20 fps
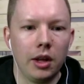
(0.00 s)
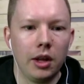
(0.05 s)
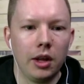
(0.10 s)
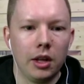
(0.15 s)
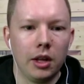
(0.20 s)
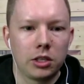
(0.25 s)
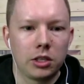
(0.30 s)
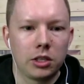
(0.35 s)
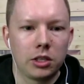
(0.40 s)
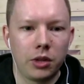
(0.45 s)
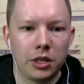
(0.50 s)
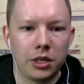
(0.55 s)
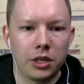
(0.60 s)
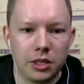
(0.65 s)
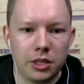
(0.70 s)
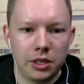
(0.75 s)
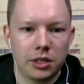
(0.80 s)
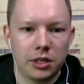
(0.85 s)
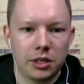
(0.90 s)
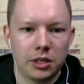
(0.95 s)
So this
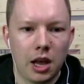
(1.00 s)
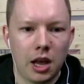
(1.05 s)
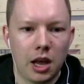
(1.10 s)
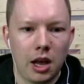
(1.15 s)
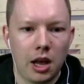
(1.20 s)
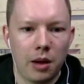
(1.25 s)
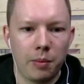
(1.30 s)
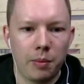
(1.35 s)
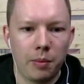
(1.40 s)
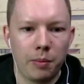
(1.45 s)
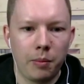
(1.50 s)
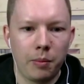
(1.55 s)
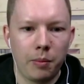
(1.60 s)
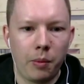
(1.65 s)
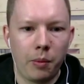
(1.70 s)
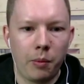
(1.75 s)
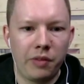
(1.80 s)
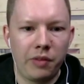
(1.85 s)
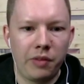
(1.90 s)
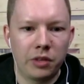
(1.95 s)
is um,
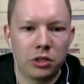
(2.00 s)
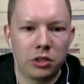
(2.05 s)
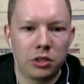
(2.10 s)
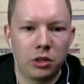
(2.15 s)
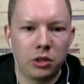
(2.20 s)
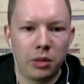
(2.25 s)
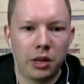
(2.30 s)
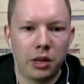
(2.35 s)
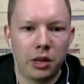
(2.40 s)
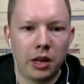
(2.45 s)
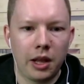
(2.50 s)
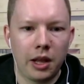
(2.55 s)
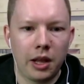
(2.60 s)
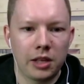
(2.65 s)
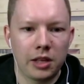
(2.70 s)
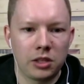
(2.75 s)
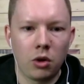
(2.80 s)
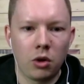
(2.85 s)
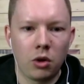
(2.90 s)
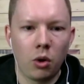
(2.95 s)
we've assumed that I guess
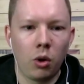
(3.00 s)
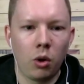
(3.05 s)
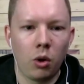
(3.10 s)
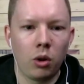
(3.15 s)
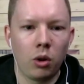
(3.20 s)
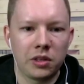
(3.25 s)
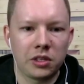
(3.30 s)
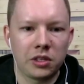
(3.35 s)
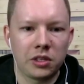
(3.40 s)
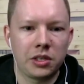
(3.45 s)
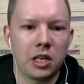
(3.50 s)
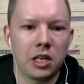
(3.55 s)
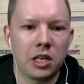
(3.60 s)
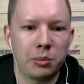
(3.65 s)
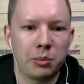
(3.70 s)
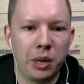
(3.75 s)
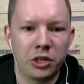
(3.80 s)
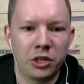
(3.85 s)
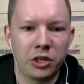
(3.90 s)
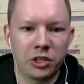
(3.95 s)
the goal of the sales
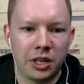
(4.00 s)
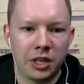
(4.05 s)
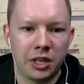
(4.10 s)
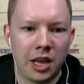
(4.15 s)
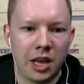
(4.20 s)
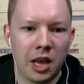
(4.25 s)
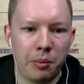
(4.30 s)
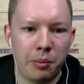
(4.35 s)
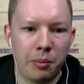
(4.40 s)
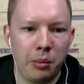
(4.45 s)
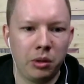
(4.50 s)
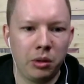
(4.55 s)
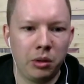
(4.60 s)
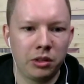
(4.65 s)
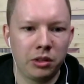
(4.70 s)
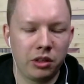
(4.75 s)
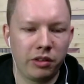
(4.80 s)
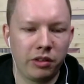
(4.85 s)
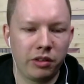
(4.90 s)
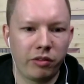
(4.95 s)
page is to get people into
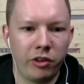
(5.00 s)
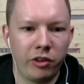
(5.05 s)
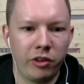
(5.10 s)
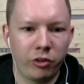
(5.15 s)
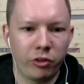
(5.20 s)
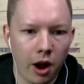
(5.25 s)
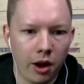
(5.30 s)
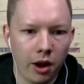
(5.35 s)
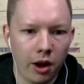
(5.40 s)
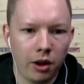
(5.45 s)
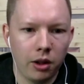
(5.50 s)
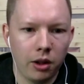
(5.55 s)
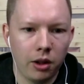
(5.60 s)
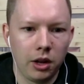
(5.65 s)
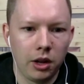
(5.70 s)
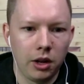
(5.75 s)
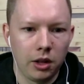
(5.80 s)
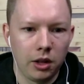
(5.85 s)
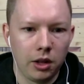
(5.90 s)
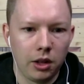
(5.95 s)
the free trial
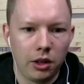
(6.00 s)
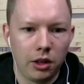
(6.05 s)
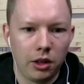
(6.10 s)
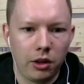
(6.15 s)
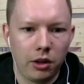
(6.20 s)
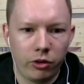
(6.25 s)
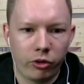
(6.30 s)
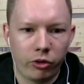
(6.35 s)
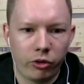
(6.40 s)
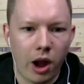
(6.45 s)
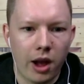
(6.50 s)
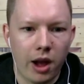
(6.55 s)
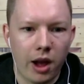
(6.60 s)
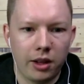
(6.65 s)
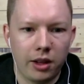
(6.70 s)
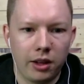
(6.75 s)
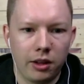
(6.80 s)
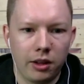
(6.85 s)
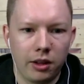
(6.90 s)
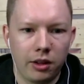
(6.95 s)
you're
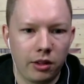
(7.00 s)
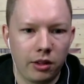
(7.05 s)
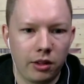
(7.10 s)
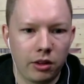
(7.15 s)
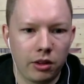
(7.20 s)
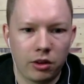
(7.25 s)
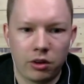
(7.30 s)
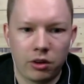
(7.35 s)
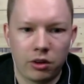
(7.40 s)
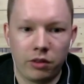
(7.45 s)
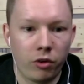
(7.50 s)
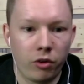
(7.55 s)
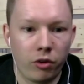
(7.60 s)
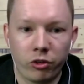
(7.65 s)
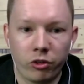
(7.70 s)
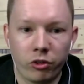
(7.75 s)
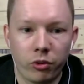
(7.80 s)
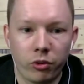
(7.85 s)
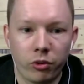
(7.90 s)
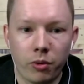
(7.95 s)
tracking the
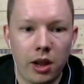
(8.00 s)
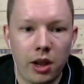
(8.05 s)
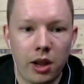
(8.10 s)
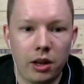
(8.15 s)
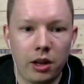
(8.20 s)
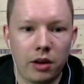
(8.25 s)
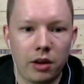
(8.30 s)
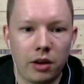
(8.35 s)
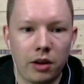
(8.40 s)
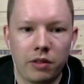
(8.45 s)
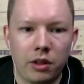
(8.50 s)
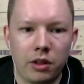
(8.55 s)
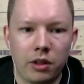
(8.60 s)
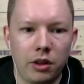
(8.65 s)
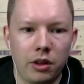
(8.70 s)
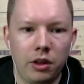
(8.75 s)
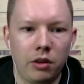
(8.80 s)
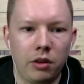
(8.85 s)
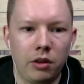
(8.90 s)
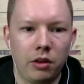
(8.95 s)
conversion rate of the
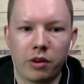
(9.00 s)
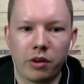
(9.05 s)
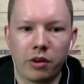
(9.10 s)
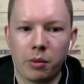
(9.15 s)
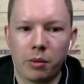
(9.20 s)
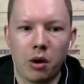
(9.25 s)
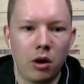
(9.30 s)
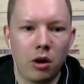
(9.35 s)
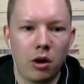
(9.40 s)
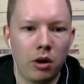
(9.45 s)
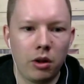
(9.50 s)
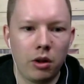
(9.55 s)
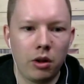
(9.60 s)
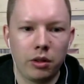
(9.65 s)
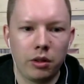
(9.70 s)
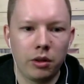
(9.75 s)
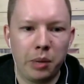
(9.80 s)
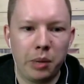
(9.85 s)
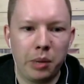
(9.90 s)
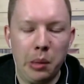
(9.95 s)
you know from all
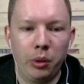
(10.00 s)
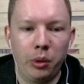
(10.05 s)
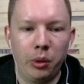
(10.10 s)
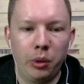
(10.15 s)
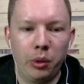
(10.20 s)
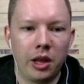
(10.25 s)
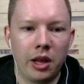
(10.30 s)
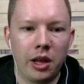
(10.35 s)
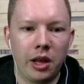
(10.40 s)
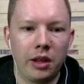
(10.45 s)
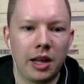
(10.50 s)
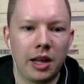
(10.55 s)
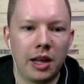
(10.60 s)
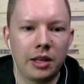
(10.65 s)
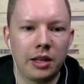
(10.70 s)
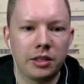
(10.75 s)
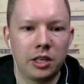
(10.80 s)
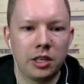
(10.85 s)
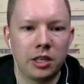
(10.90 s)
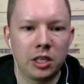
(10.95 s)
the people that hit
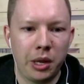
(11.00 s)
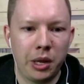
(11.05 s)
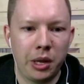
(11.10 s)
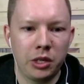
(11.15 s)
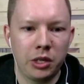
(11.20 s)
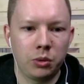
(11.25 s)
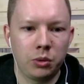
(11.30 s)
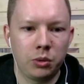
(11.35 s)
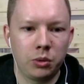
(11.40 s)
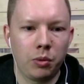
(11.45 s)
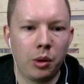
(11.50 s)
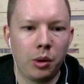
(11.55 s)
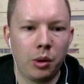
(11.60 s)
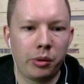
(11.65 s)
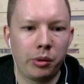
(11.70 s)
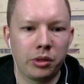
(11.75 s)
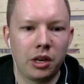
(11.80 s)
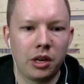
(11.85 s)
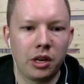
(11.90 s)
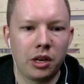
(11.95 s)
sales page what
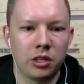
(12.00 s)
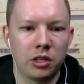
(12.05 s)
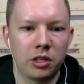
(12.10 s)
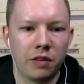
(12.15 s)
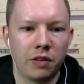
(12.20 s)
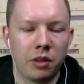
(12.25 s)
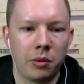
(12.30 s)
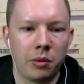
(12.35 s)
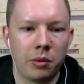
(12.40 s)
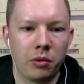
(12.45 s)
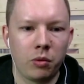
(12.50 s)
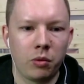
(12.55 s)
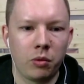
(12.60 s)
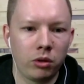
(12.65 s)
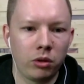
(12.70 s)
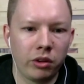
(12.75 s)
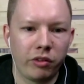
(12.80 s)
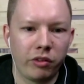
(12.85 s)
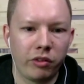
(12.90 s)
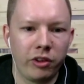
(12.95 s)
percentage of them enroll in
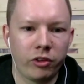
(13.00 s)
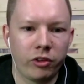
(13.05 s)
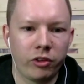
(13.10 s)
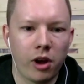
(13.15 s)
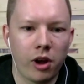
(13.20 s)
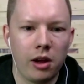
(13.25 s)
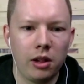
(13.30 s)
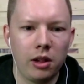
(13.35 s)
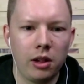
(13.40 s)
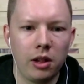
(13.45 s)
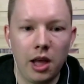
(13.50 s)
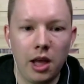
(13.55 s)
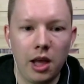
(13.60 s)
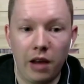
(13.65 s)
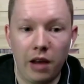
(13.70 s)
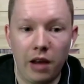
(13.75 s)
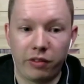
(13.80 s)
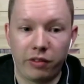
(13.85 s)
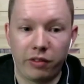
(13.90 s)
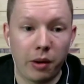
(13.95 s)
the free trial
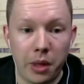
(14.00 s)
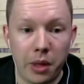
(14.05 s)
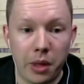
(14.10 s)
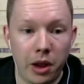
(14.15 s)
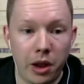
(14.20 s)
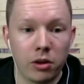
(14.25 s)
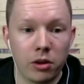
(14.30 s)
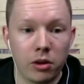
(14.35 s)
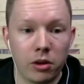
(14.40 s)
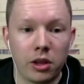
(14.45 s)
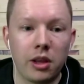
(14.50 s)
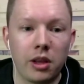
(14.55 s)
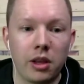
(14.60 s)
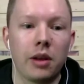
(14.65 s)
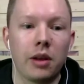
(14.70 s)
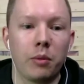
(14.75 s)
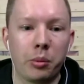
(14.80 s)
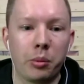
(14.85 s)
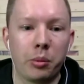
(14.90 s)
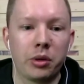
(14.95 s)
and from there you're looking at
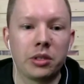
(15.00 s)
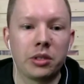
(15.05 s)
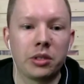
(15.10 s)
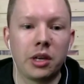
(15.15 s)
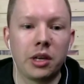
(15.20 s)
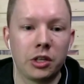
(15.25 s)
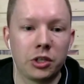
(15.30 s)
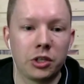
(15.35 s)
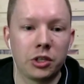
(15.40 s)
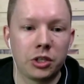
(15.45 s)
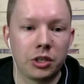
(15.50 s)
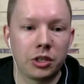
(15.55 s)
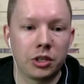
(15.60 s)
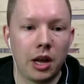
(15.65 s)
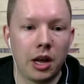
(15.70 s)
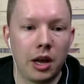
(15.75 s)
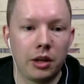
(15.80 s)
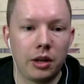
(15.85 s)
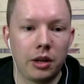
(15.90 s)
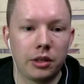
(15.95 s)
what percentage
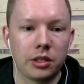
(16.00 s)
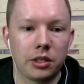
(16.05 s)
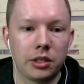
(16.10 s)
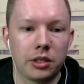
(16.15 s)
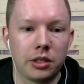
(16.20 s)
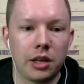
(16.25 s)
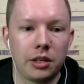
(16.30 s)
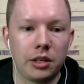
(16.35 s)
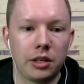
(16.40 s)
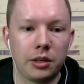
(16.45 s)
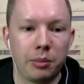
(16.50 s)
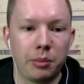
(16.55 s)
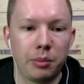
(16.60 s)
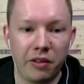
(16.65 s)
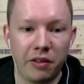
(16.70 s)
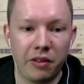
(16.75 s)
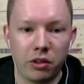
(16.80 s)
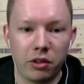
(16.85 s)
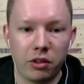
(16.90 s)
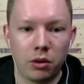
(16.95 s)
uh, decide to pay
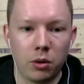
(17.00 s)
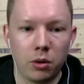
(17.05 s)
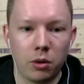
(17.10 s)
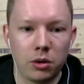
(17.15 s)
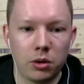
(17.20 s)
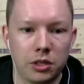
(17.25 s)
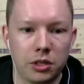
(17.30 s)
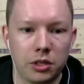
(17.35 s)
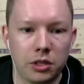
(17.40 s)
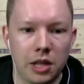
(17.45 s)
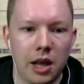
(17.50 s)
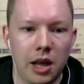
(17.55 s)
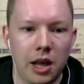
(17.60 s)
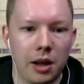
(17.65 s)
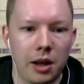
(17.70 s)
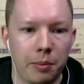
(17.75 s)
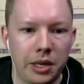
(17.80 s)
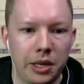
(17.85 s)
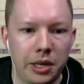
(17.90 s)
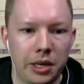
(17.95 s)
for the course is that
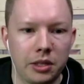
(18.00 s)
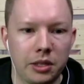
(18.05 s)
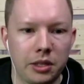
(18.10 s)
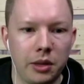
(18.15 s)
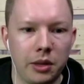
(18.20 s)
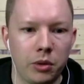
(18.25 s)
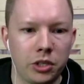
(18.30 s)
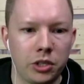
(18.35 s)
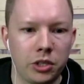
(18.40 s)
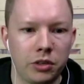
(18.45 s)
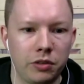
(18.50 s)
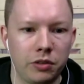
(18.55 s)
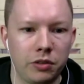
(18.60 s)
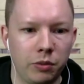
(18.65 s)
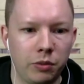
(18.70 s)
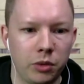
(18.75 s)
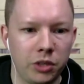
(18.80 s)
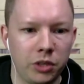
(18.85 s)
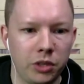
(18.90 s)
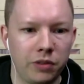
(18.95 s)
basically what you've
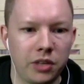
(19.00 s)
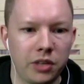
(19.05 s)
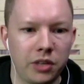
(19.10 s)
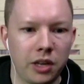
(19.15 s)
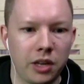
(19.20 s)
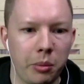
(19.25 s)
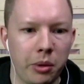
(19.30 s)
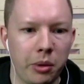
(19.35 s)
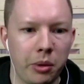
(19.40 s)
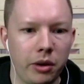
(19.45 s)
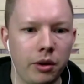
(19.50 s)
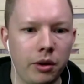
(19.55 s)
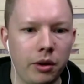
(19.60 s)
what you've set up here